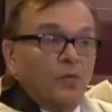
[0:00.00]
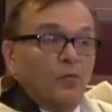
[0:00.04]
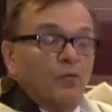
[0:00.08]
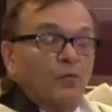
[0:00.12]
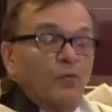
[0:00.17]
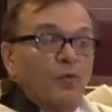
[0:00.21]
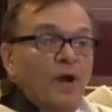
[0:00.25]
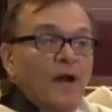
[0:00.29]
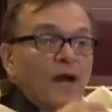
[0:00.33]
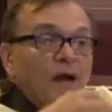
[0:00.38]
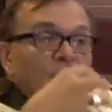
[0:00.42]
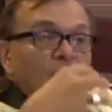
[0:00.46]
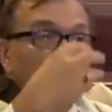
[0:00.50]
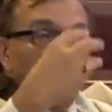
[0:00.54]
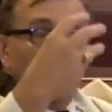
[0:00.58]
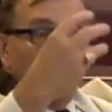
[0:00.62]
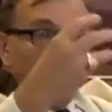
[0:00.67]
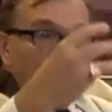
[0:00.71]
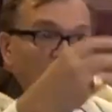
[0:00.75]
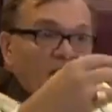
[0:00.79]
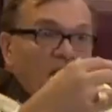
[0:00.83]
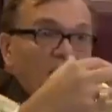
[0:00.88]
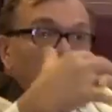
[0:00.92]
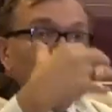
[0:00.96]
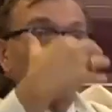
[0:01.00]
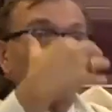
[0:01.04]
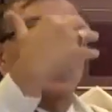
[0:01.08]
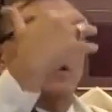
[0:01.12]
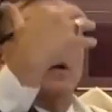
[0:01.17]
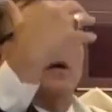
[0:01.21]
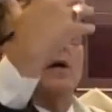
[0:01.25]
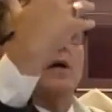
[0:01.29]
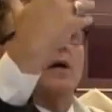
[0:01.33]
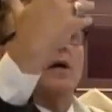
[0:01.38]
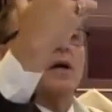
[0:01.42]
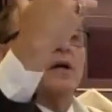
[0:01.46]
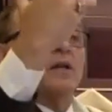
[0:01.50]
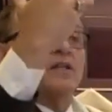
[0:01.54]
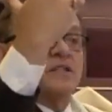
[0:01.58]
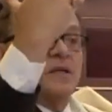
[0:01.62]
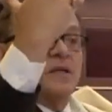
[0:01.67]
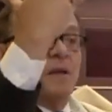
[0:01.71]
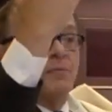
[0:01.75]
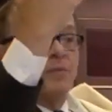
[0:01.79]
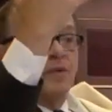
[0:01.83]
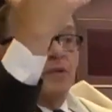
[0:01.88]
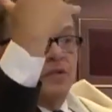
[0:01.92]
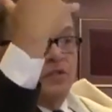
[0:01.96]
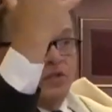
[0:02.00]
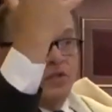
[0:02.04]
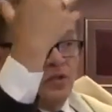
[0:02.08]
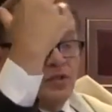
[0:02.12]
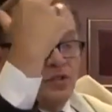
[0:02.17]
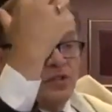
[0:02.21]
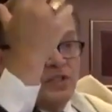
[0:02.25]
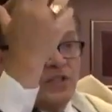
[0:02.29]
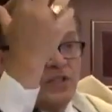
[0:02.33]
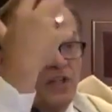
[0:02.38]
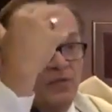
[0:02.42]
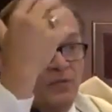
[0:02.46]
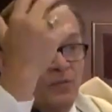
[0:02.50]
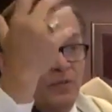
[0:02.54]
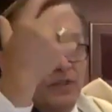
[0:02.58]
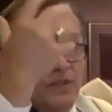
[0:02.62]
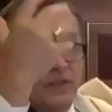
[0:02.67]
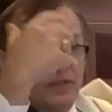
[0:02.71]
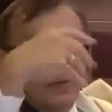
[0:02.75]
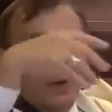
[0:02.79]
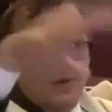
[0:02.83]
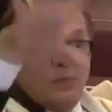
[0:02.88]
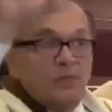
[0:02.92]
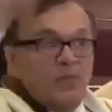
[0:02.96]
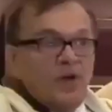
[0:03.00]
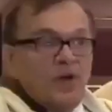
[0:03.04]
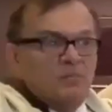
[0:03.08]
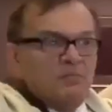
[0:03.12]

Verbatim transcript: rather than accepting a certain set of beliefs, right?